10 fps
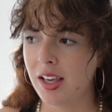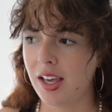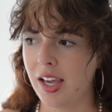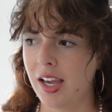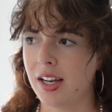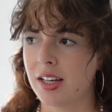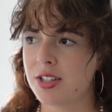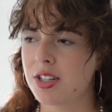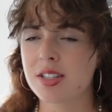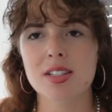And
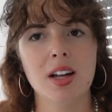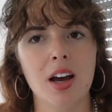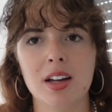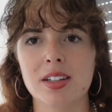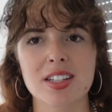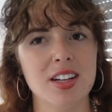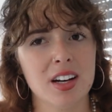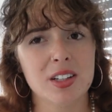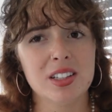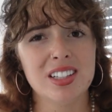it's just it's not
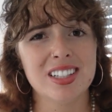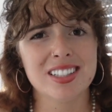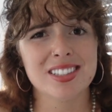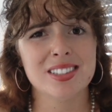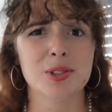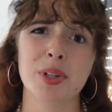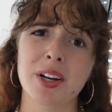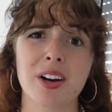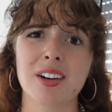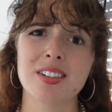a good look,
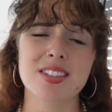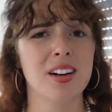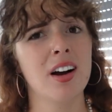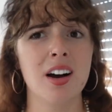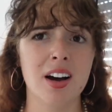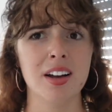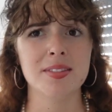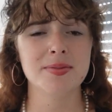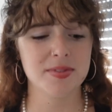sweetheart. It's not hot.